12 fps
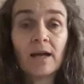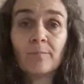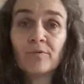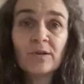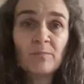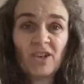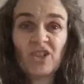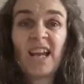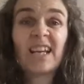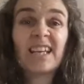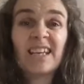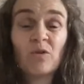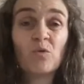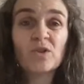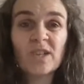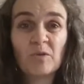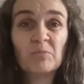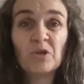pretty much any
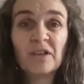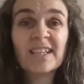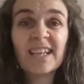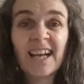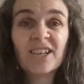autoimmunity,